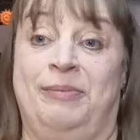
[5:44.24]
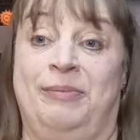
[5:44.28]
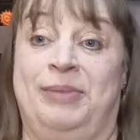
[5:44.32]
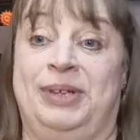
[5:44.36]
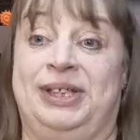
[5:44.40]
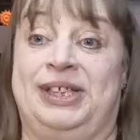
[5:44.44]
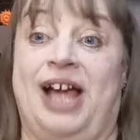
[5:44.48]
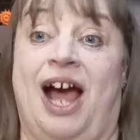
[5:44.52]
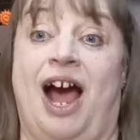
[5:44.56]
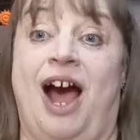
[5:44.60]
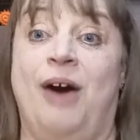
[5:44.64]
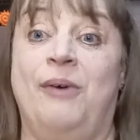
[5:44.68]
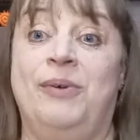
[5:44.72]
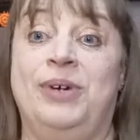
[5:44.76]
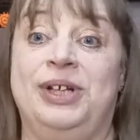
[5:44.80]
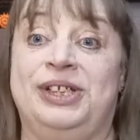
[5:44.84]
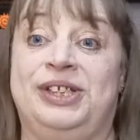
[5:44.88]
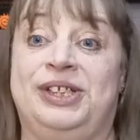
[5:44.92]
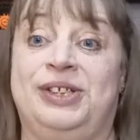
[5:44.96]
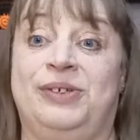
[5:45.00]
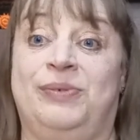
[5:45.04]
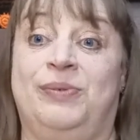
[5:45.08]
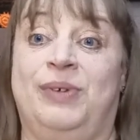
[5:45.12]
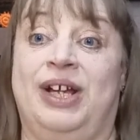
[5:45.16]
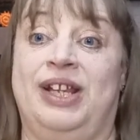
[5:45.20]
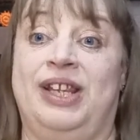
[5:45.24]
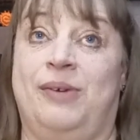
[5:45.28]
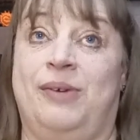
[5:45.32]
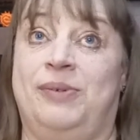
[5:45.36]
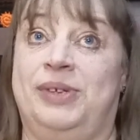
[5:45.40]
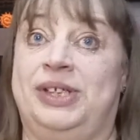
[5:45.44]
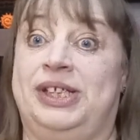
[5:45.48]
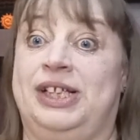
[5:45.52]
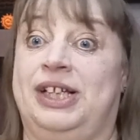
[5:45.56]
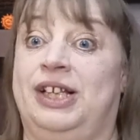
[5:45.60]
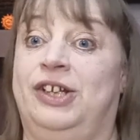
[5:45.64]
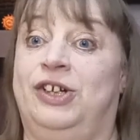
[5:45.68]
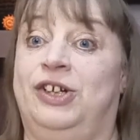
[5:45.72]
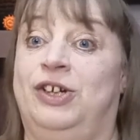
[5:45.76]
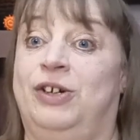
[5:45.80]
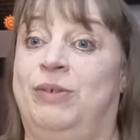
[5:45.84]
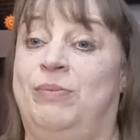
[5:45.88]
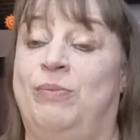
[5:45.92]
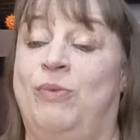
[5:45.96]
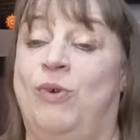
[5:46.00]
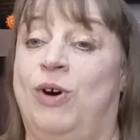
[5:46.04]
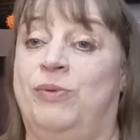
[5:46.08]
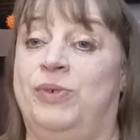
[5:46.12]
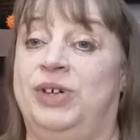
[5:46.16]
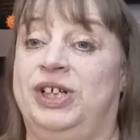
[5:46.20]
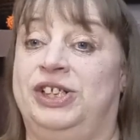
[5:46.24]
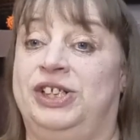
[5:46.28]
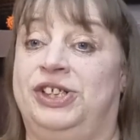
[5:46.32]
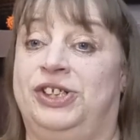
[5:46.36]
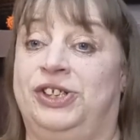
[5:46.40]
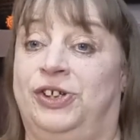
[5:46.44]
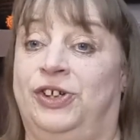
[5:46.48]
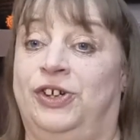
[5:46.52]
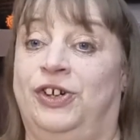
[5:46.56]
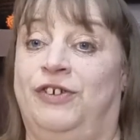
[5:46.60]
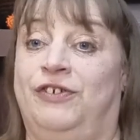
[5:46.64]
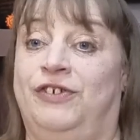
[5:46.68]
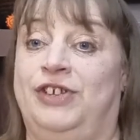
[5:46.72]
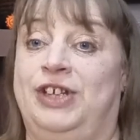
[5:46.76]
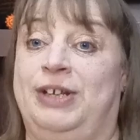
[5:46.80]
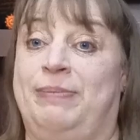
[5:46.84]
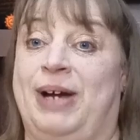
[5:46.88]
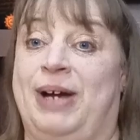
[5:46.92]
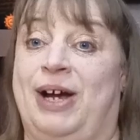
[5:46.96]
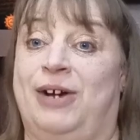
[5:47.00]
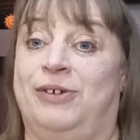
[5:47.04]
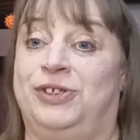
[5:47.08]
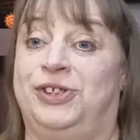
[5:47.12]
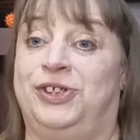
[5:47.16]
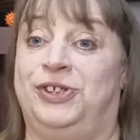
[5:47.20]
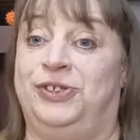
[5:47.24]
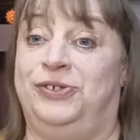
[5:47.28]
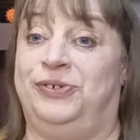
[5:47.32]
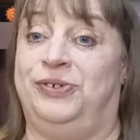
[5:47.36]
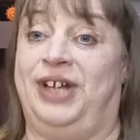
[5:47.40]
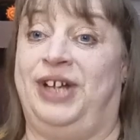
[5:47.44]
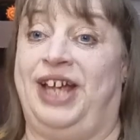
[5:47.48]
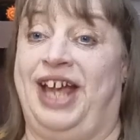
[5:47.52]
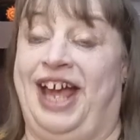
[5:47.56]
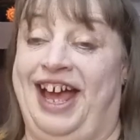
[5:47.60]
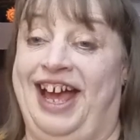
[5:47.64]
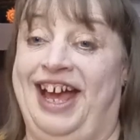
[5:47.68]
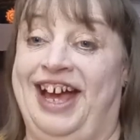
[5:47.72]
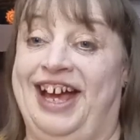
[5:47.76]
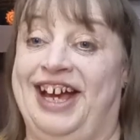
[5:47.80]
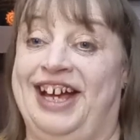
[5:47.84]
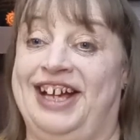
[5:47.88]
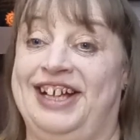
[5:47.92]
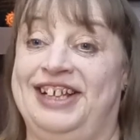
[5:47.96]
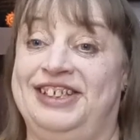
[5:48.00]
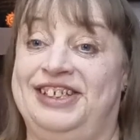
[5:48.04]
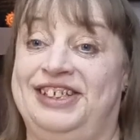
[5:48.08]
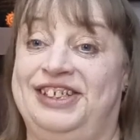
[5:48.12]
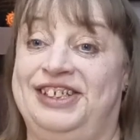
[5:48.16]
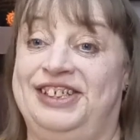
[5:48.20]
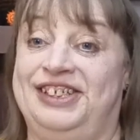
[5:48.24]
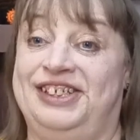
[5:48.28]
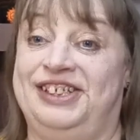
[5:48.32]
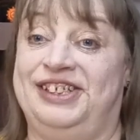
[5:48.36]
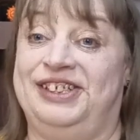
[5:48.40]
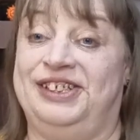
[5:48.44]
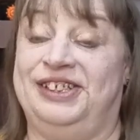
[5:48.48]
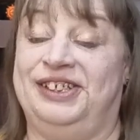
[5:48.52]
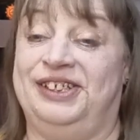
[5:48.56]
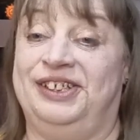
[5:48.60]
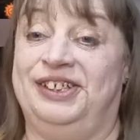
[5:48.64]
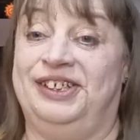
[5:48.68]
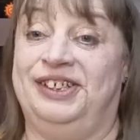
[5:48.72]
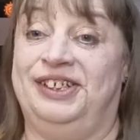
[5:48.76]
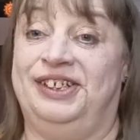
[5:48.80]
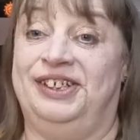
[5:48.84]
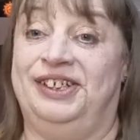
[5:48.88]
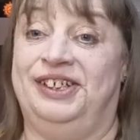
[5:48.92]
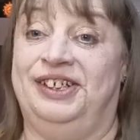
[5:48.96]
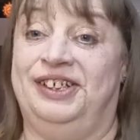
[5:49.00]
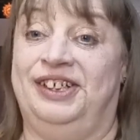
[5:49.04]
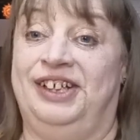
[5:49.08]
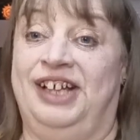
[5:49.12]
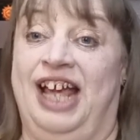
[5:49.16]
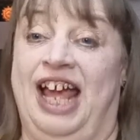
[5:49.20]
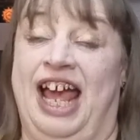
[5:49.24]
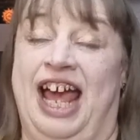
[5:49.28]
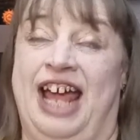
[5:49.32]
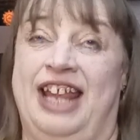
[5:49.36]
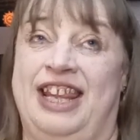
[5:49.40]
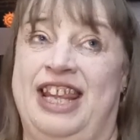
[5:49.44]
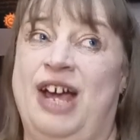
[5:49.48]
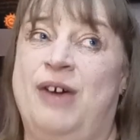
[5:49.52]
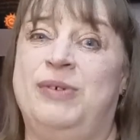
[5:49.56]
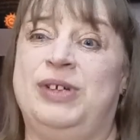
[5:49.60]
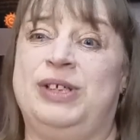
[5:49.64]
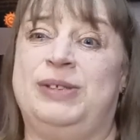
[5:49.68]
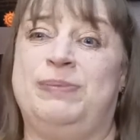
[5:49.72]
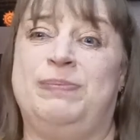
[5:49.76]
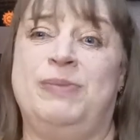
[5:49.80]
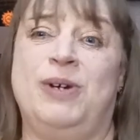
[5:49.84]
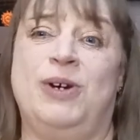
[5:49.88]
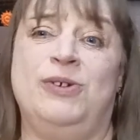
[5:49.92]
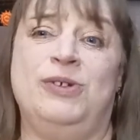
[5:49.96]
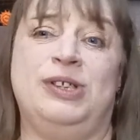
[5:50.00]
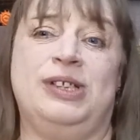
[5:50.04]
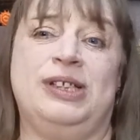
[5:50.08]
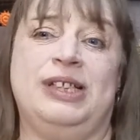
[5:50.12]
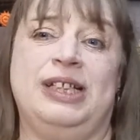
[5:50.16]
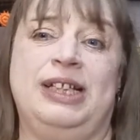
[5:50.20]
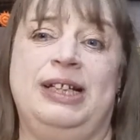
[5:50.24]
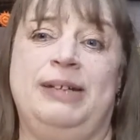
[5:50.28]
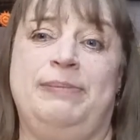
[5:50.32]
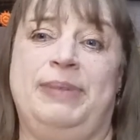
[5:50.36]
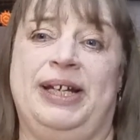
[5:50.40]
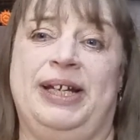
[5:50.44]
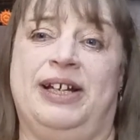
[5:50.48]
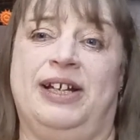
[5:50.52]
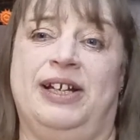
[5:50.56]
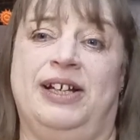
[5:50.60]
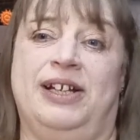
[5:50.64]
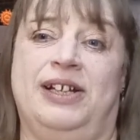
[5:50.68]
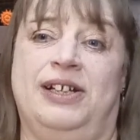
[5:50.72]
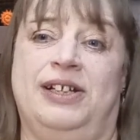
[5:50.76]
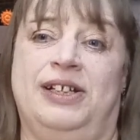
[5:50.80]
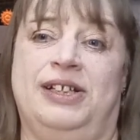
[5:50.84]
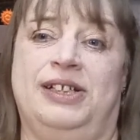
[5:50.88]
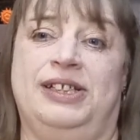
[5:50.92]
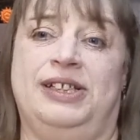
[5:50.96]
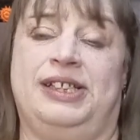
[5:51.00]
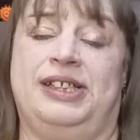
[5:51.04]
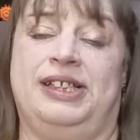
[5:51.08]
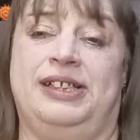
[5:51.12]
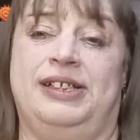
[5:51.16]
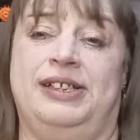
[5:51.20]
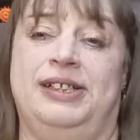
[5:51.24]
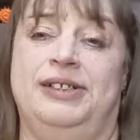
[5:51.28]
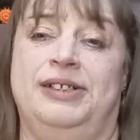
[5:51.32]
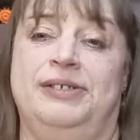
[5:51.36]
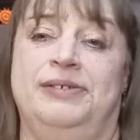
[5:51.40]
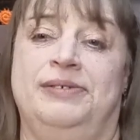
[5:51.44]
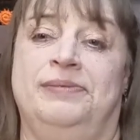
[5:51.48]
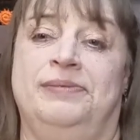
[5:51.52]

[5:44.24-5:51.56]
Because I was the one that was a little more reserved about two cats. And that was mostly because